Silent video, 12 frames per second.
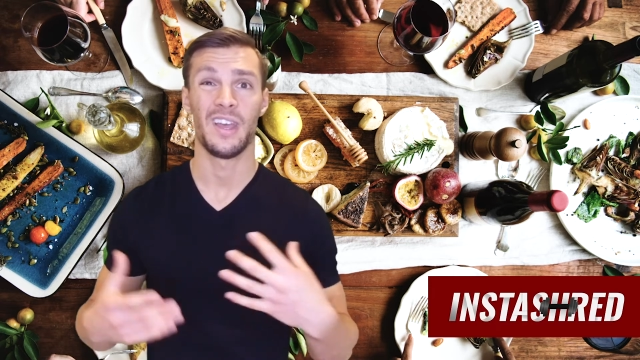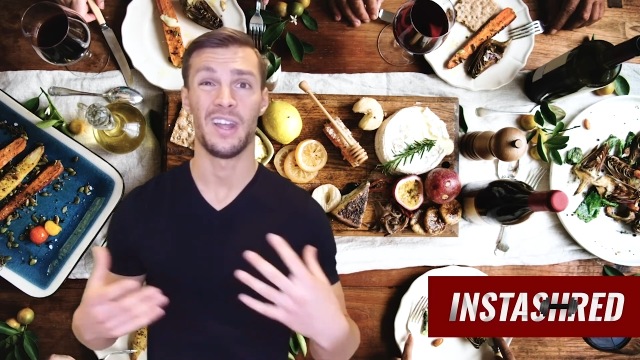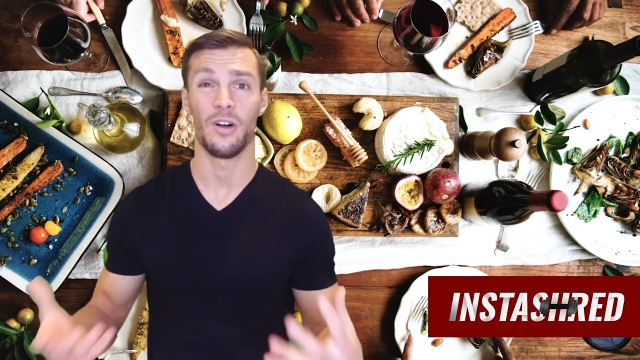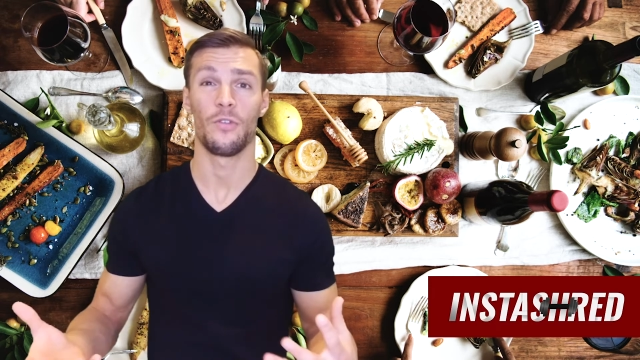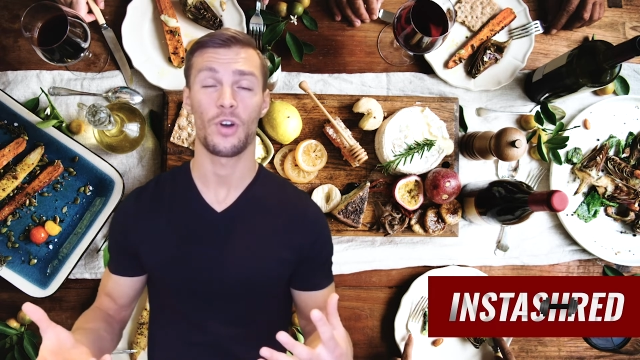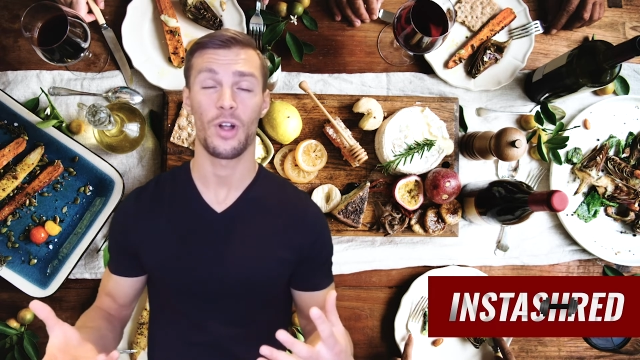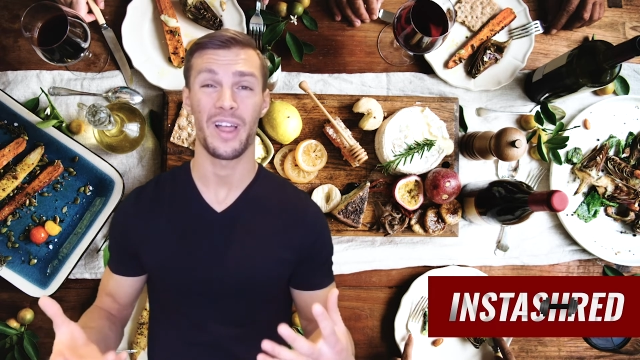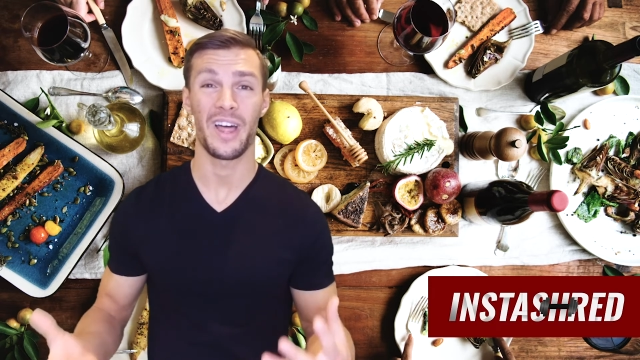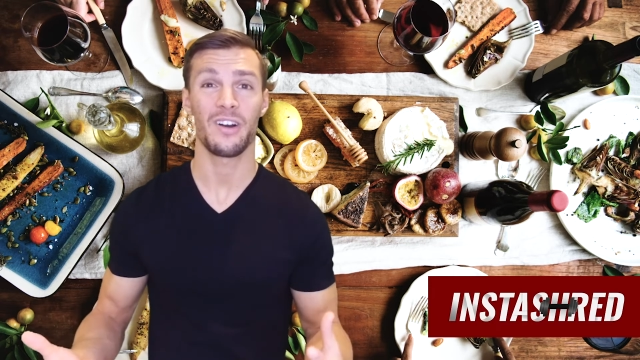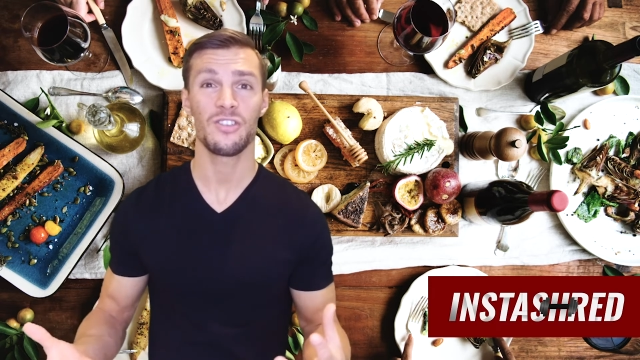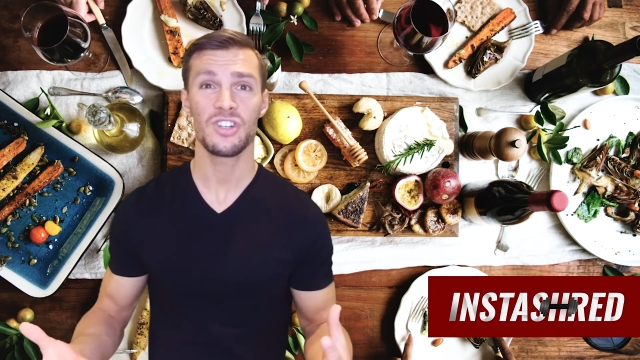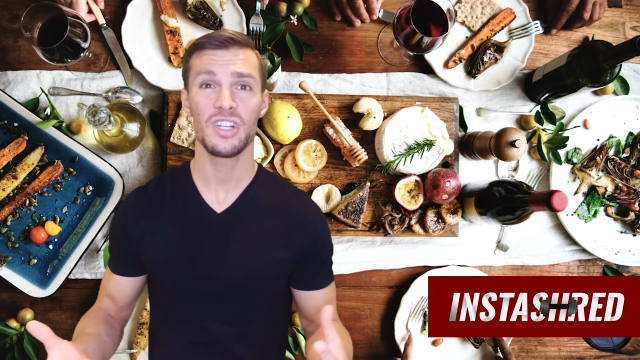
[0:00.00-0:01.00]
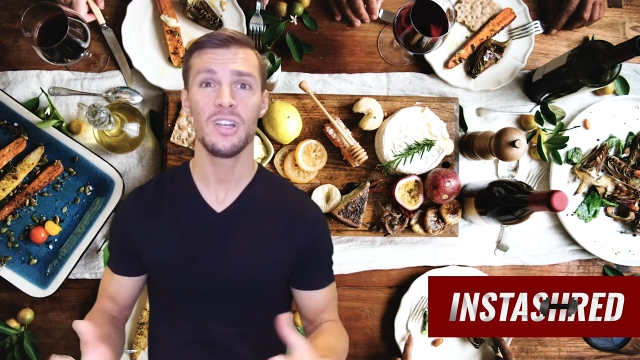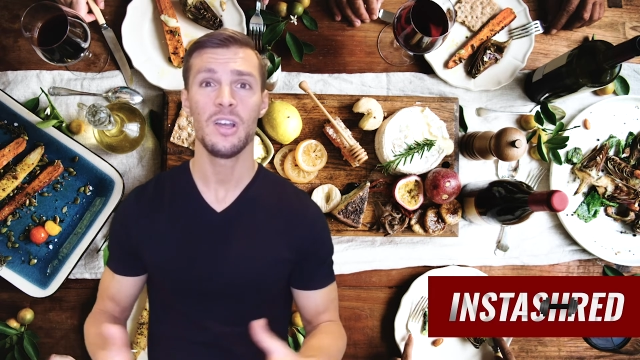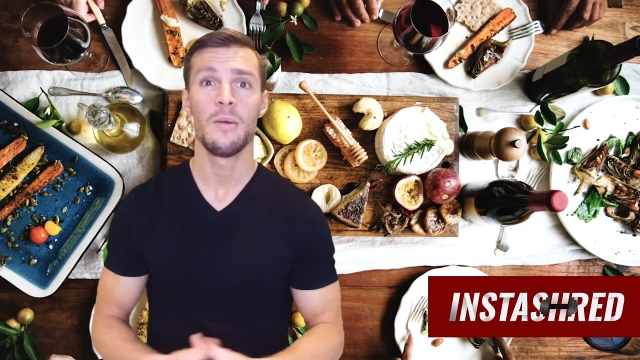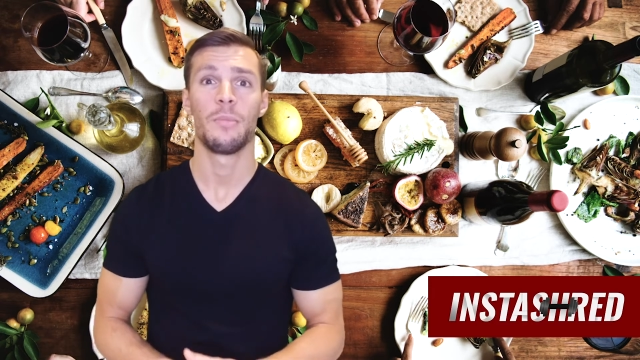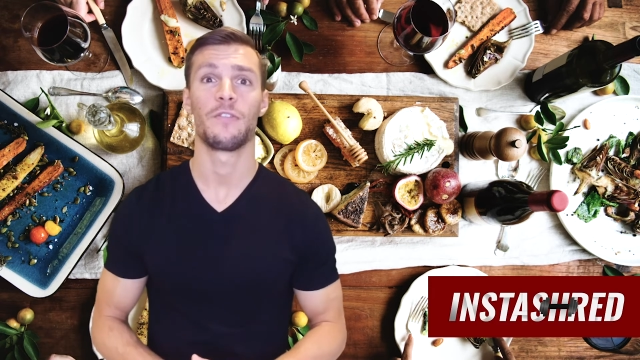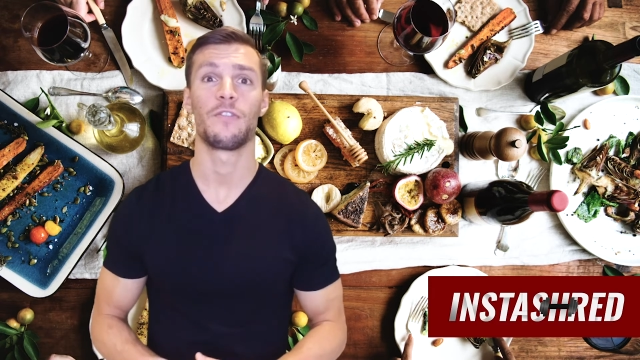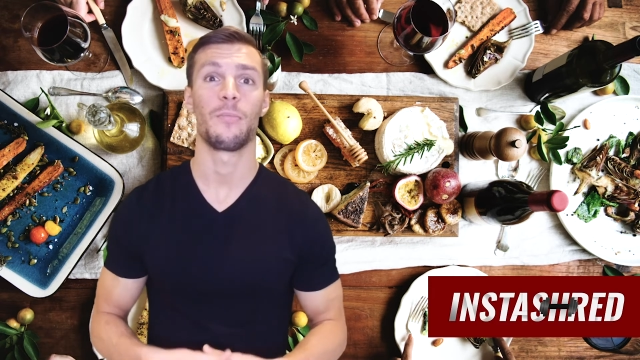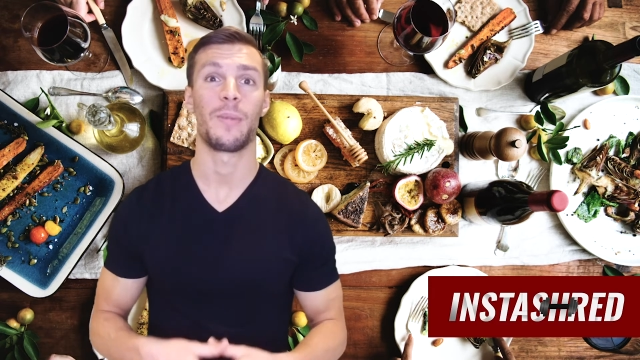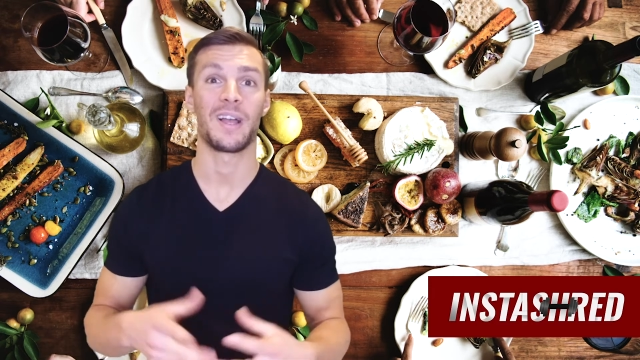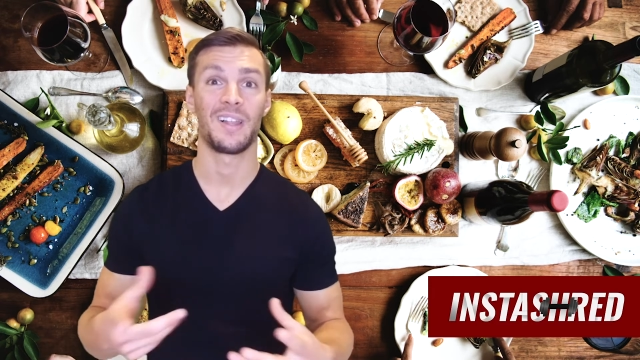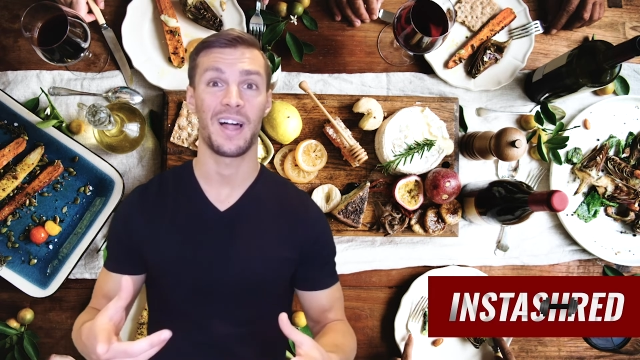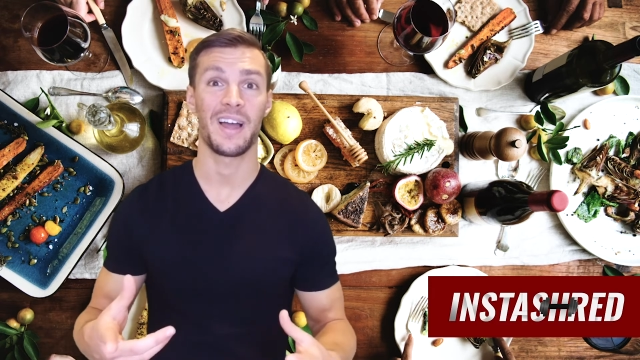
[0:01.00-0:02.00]
and overall energy, but for my
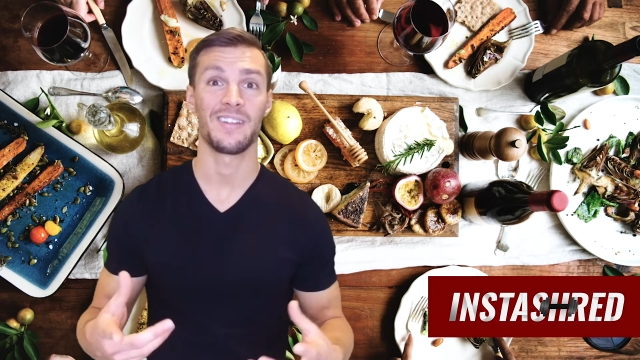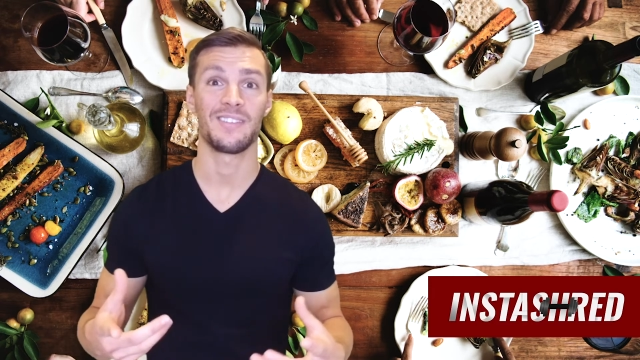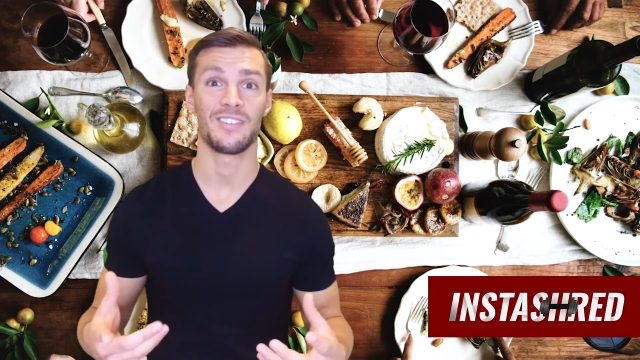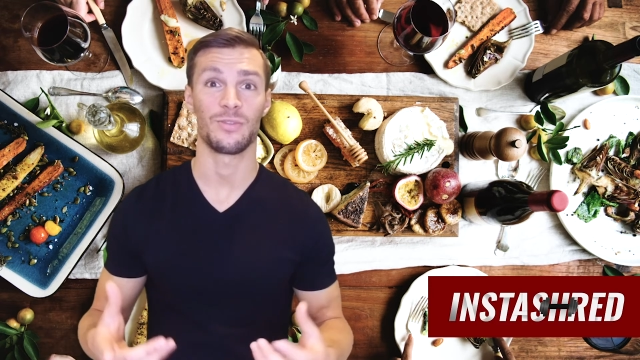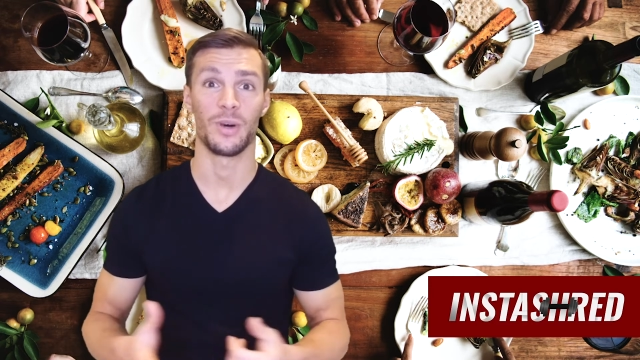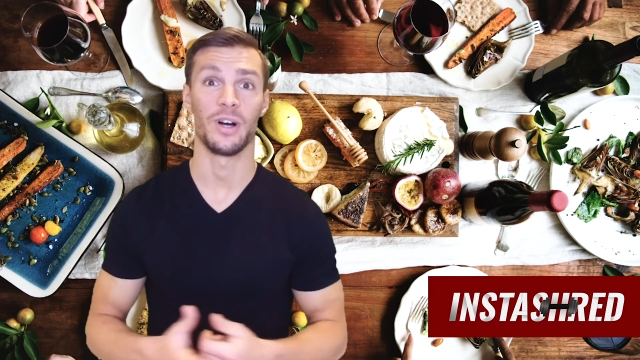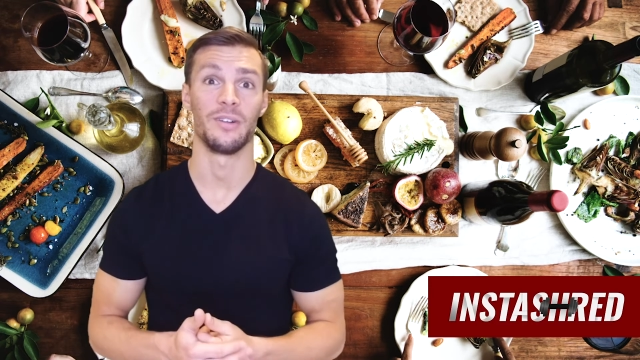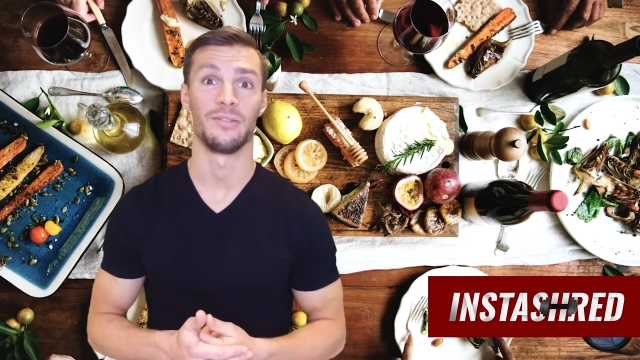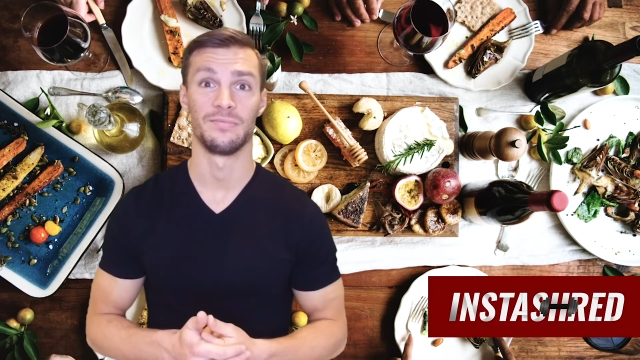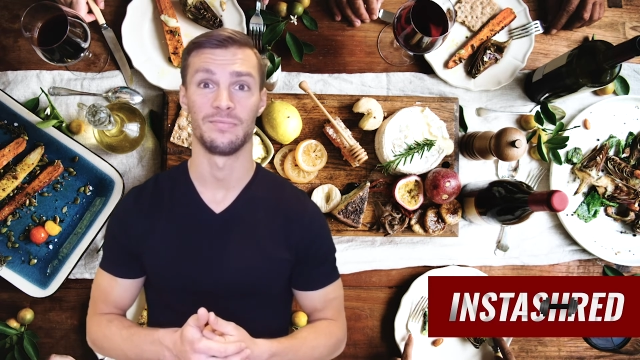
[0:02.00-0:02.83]
clients as well.